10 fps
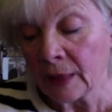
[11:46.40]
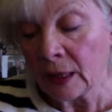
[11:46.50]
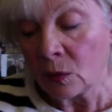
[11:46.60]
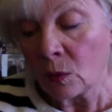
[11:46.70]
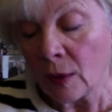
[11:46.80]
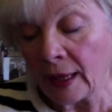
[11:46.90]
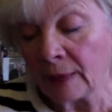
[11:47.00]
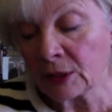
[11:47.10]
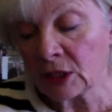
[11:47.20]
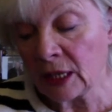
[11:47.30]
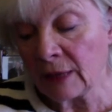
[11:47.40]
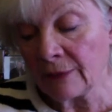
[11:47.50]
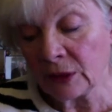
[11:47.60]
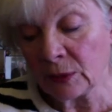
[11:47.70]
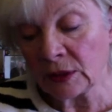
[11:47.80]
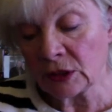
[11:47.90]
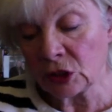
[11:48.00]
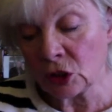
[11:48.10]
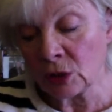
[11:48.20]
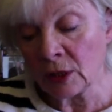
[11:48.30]
were able to influence
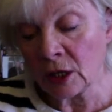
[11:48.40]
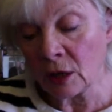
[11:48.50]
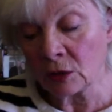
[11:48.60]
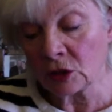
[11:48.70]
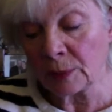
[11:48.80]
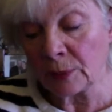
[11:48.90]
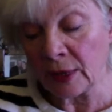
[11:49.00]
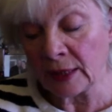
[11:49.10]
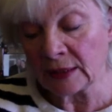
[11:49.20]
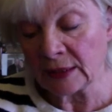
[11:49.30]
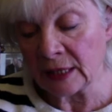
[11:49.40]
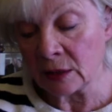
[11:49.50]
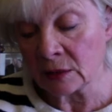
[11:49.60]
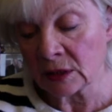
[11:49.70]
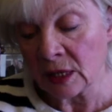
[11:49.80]
human culture brain cells